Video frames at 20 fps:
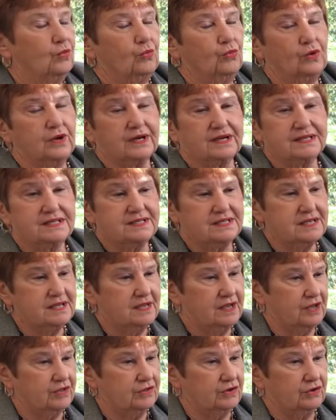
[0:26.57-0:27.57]
What I see,
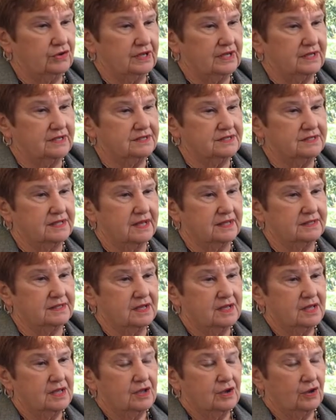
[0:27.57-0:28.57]
Heather, is
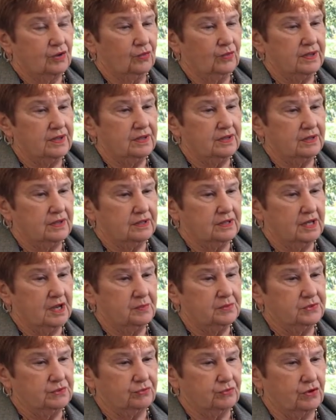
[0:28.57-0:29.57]
that we
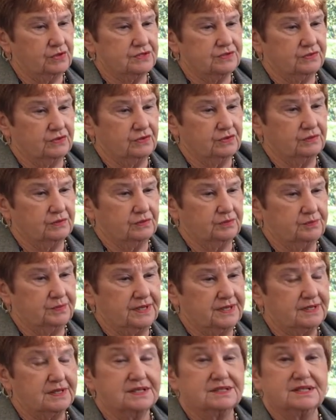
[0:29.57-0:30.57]
come to Roseville
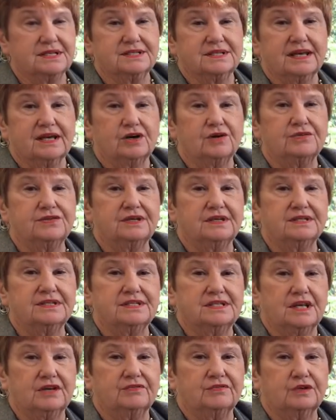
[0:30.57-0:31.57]
because it's a healthy
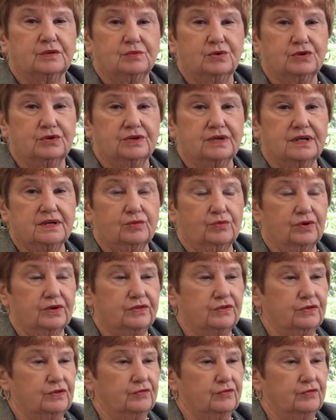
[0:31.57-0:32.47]
and safe community, whether